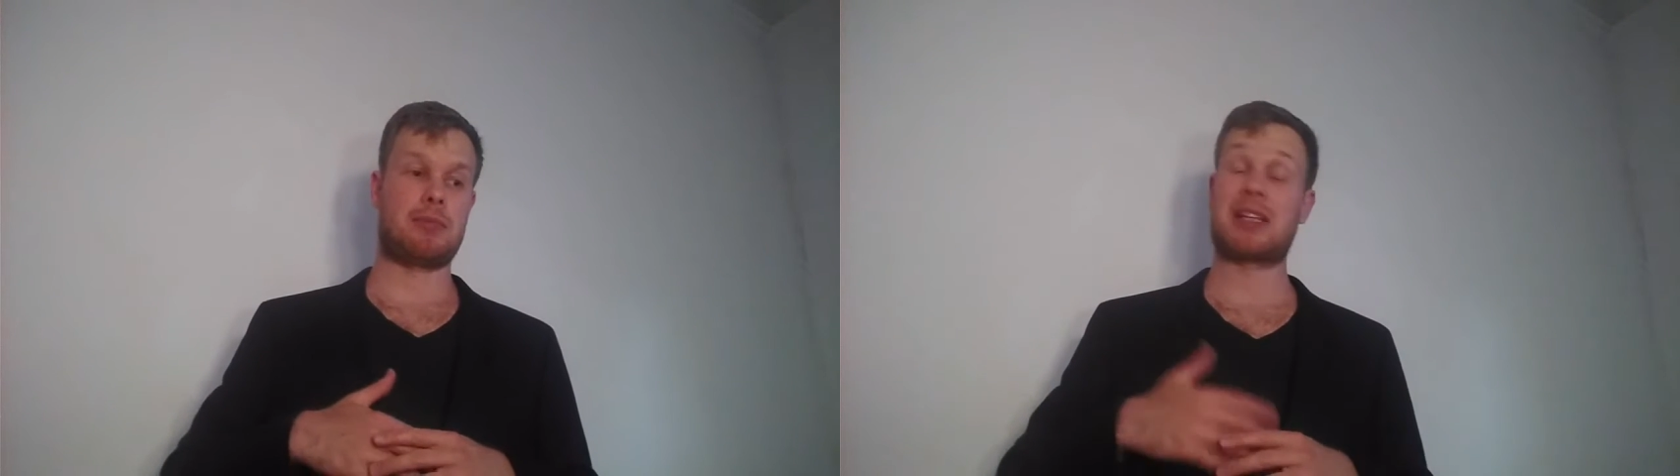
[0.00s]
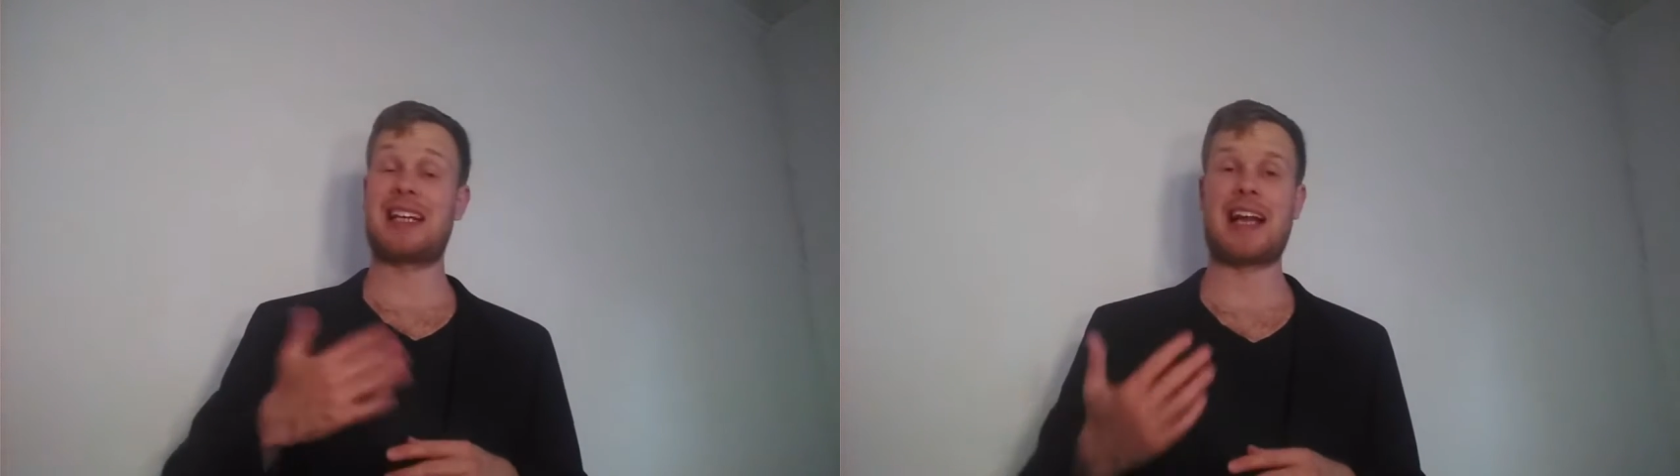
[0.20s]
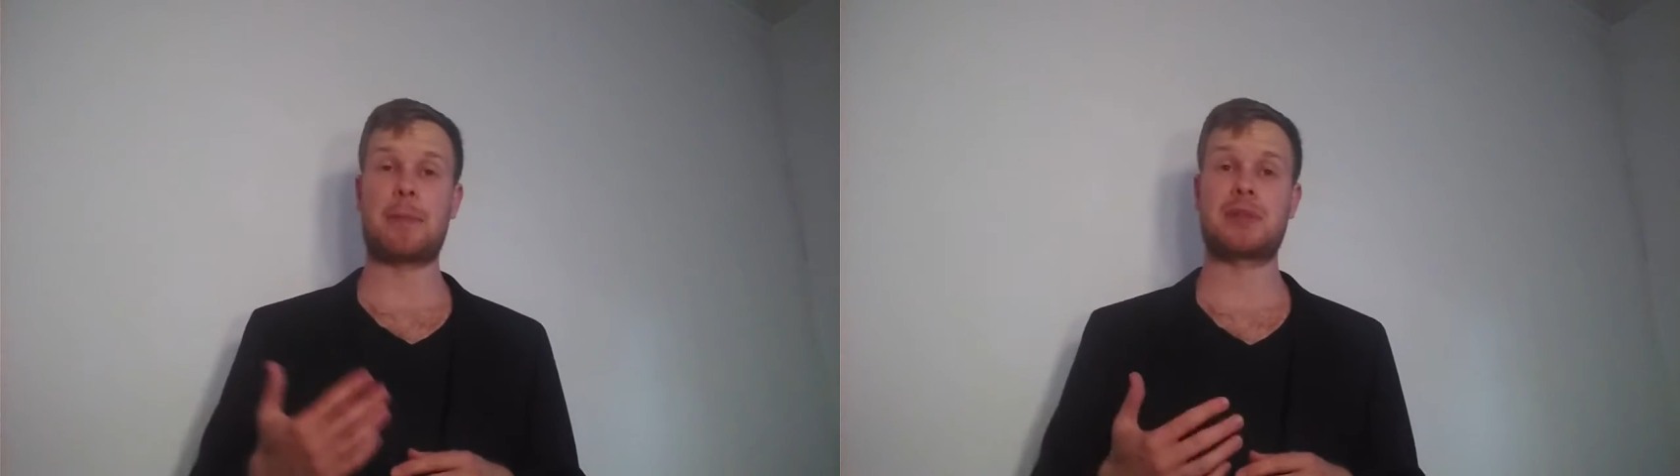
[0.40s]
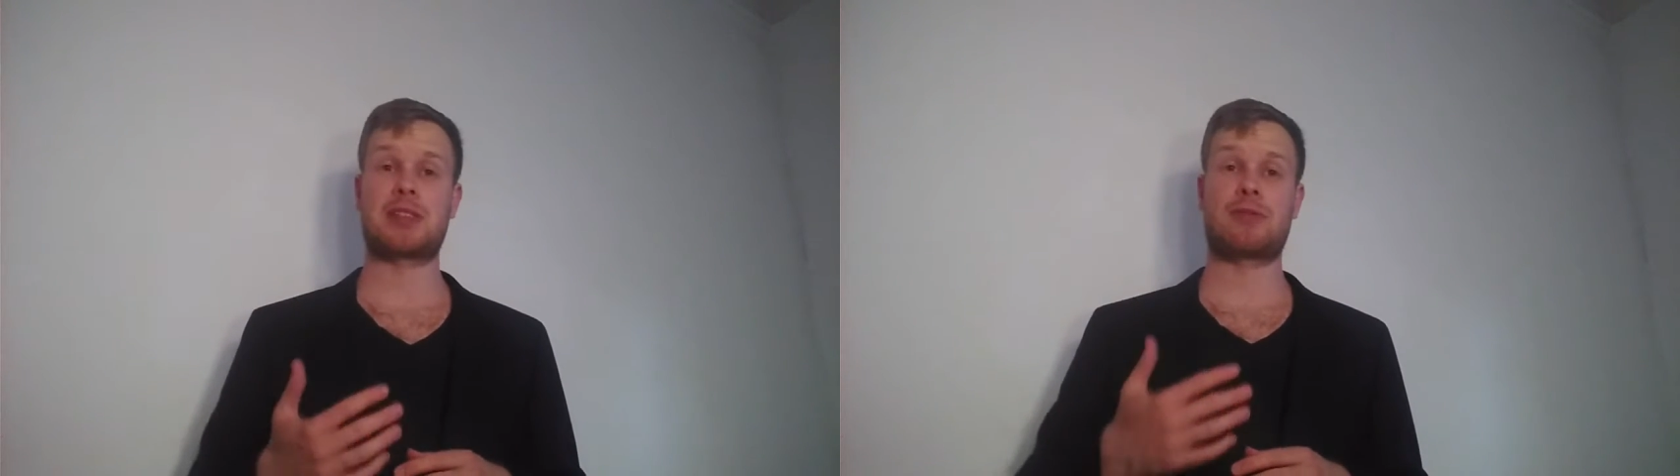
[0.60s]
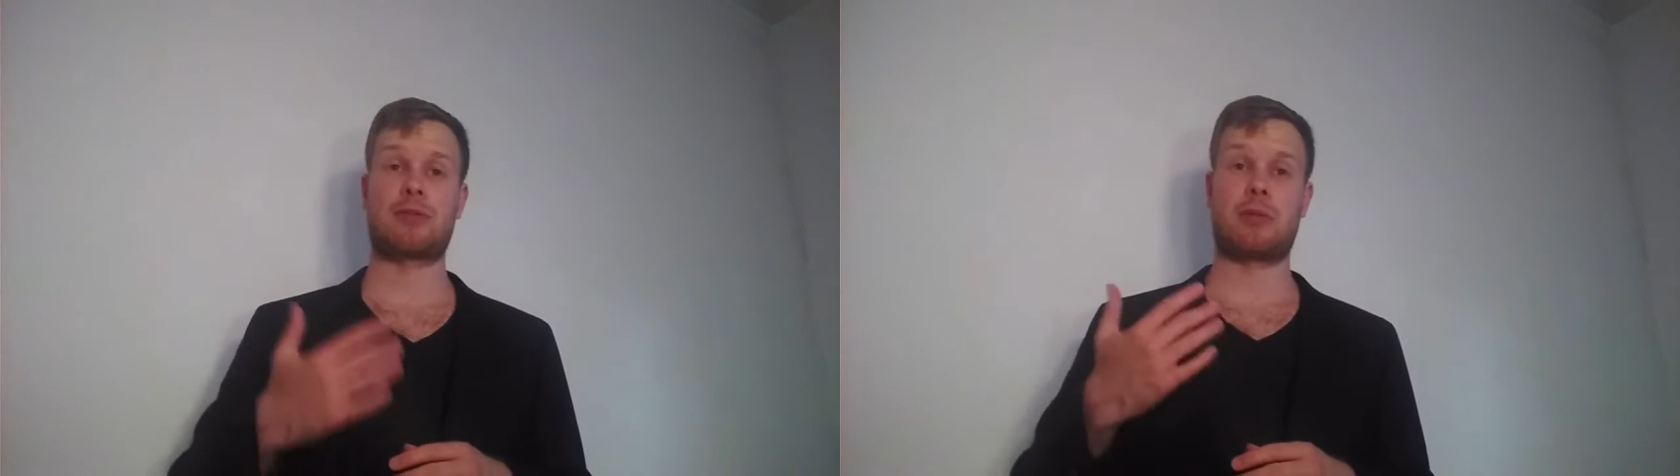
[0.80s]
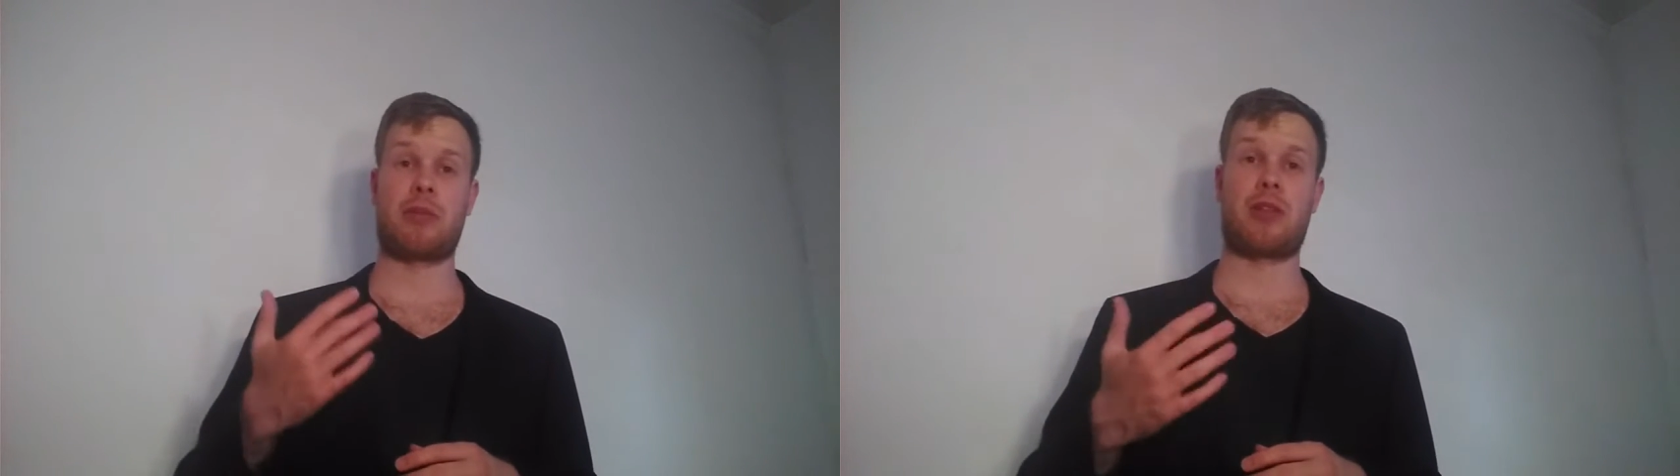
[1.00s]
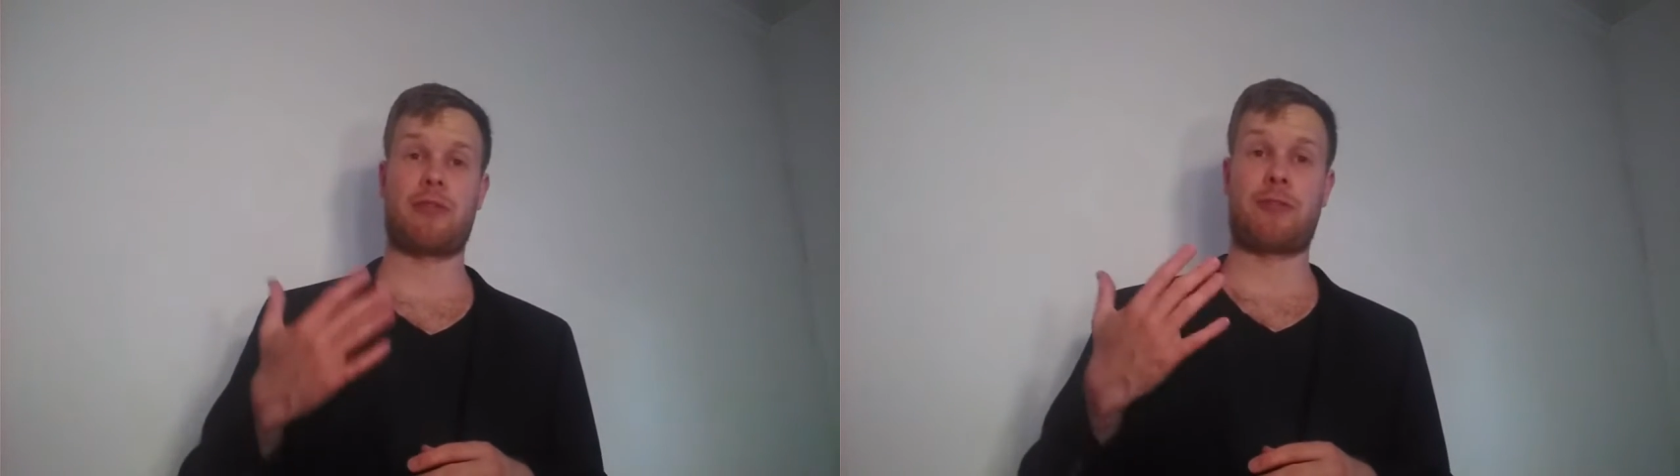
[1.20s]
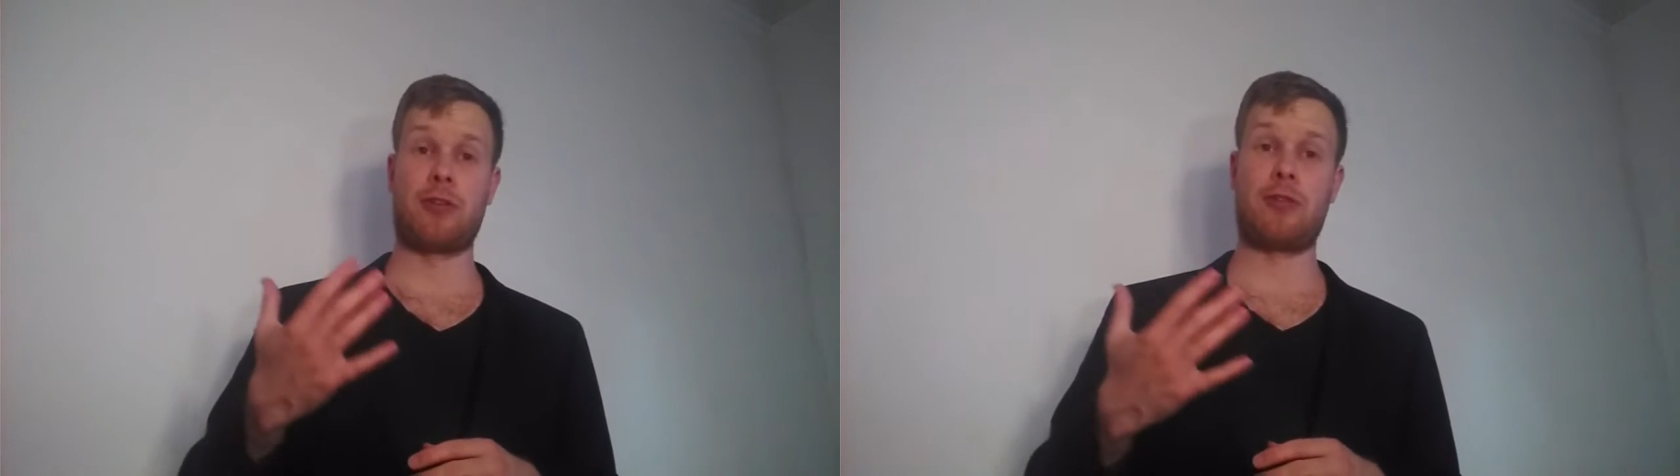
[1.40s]
clubs from the
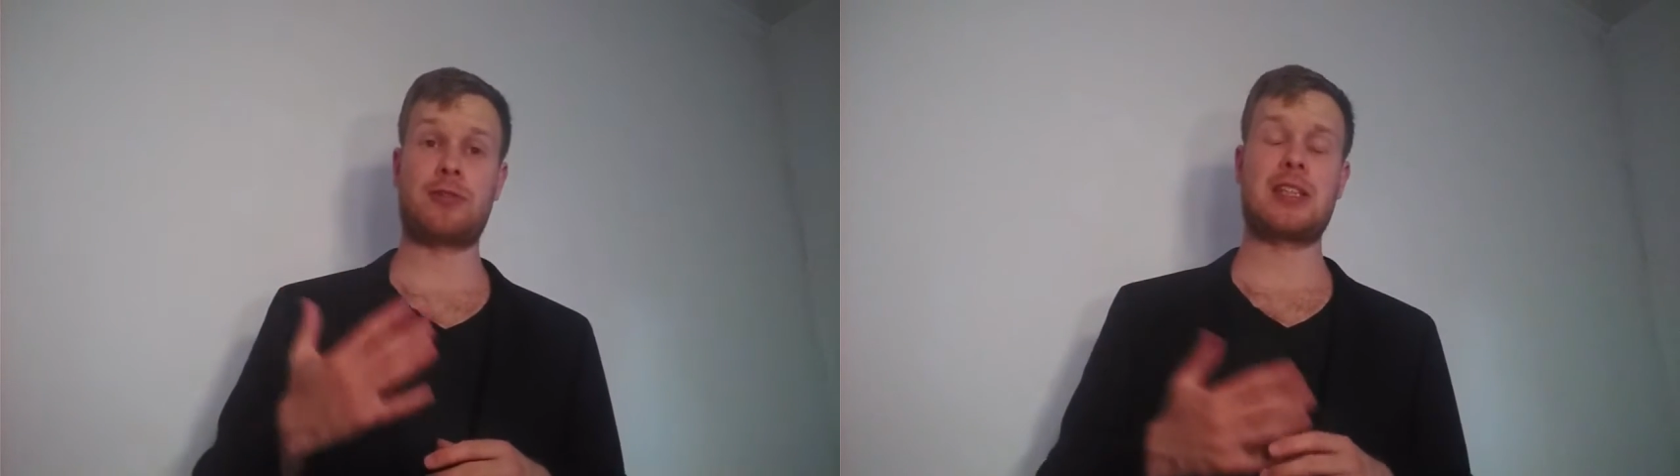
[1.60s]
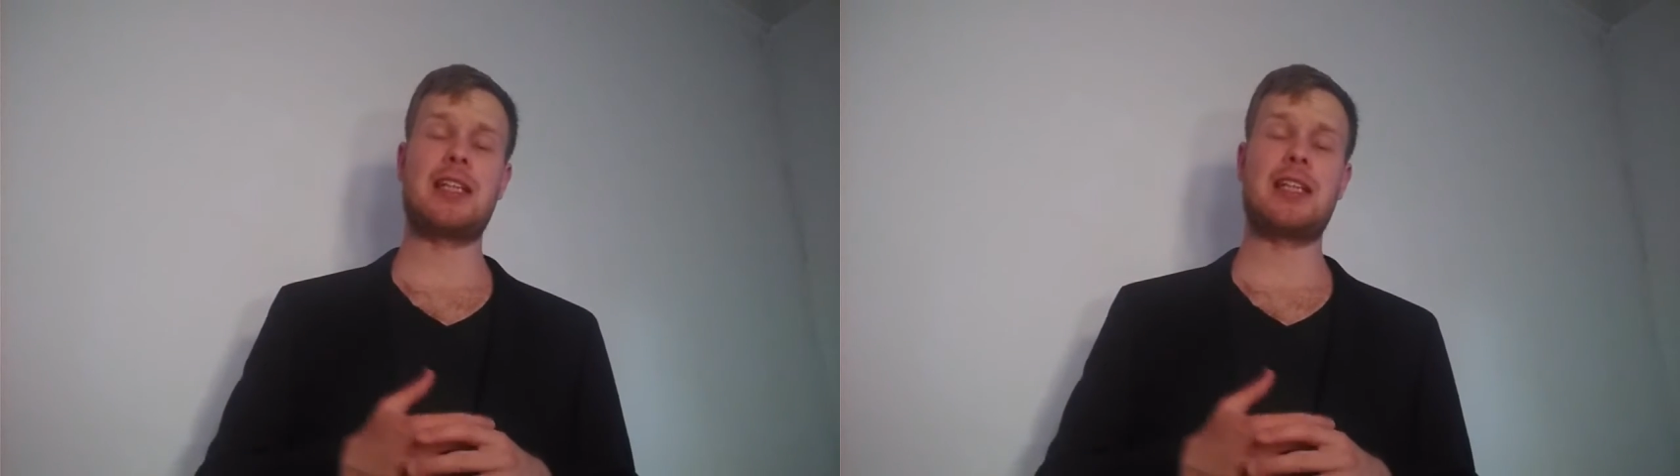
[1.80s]
fifth